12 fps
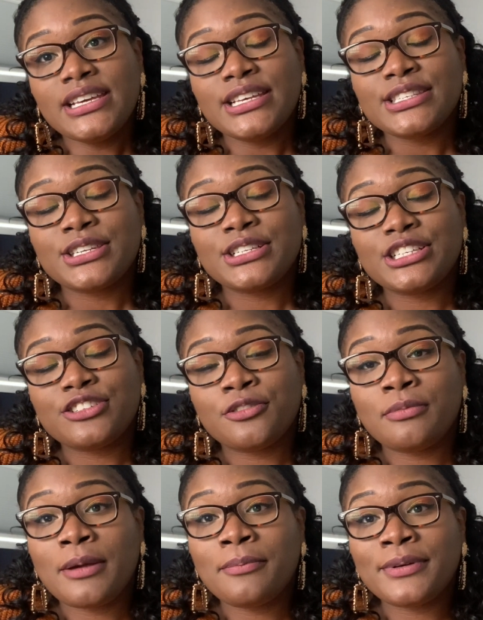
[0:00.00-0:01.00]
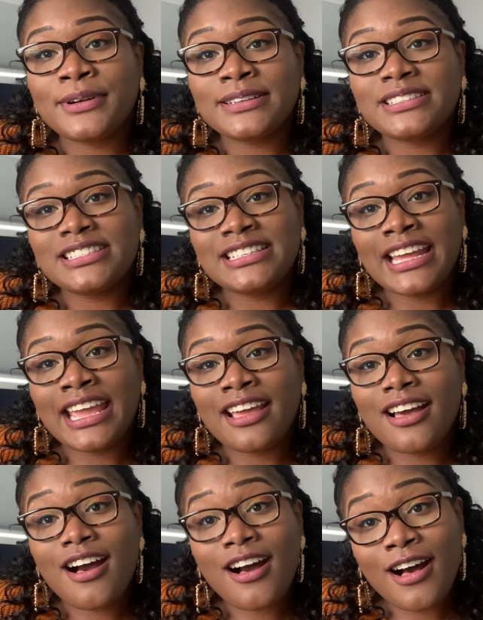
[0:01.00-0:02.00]
So just remember, stay
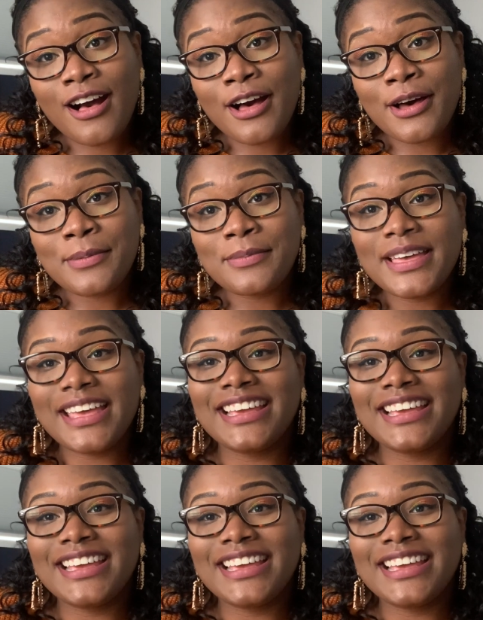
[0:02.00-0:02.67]
calm,